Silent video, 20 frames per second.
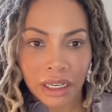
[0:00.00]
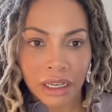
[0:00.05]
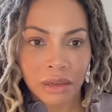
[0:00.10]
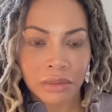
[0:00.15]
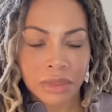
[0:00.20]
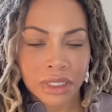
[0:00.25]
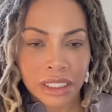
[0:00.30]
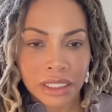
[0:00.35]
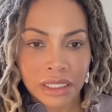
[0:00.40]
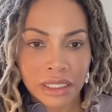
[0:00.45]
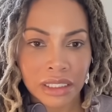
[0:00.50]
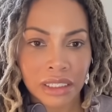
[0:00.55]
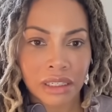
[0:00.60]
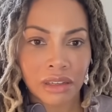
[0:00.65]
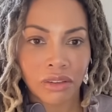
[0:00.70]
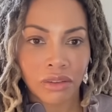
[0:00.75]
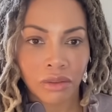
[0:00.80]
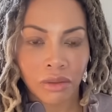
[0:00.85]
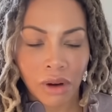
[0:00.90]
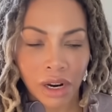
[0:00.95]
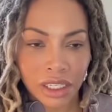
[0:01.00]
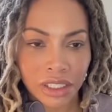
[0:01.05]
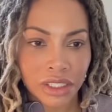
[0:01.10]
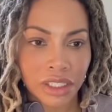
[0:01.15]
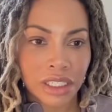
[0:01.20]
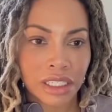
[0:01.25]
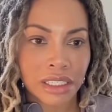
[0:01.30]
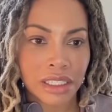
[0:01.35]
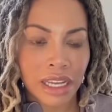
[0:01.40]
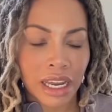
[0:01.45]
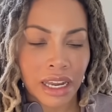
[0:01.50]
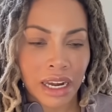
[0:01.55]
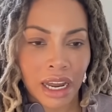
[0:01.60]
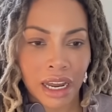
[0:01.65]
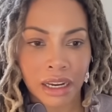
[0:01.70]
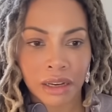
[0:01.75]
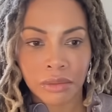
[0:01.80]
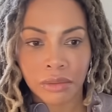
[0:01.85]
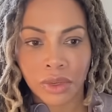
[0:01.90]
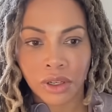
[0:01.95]
I'm listening and watch this, and
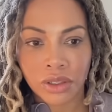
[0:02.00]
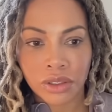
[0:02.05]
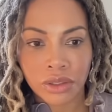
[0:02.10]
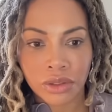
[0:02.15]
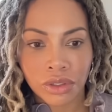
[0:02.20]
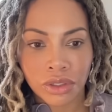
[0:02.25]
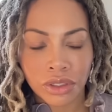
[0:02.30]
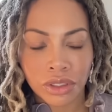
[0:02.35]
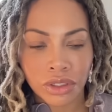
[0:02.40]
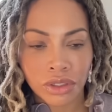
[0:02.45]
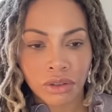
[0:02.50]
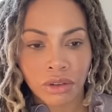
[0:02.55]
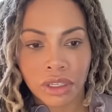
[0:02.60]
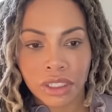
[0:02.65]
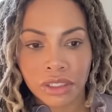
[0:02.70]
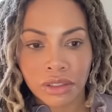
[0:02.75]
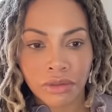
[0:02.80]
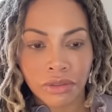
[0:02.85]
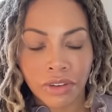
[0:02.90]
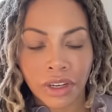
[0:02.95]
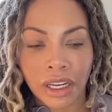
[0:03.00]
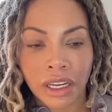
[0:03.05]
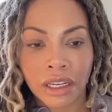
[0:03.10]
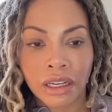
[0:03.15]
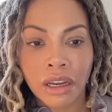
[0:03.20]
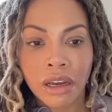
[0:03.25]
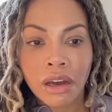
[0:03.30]
I'm also just trying to find